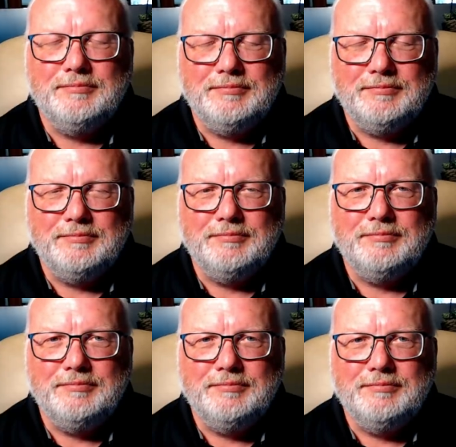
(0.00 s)

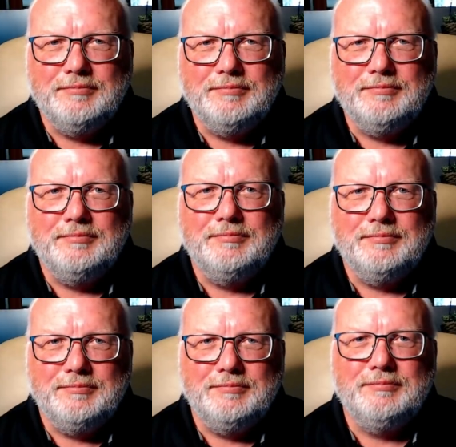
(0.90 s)

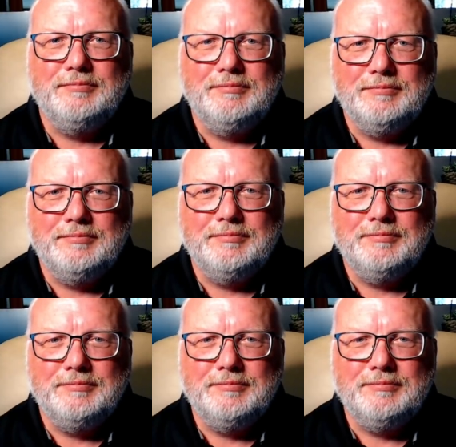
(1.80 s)

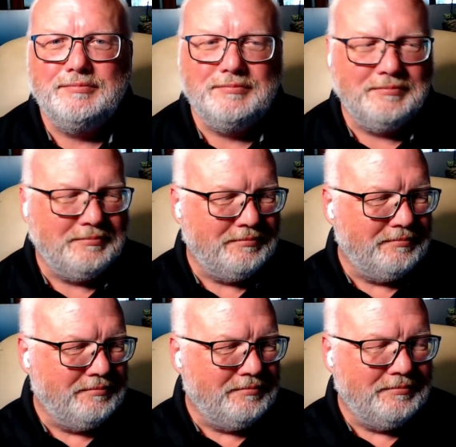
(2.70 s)

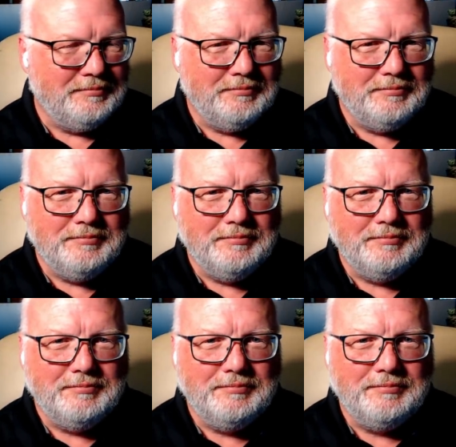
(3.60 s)

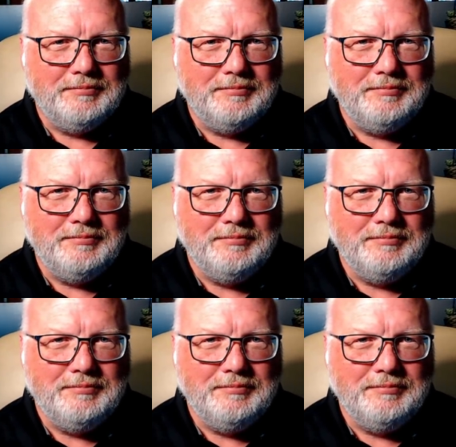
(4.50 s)
(not speaking)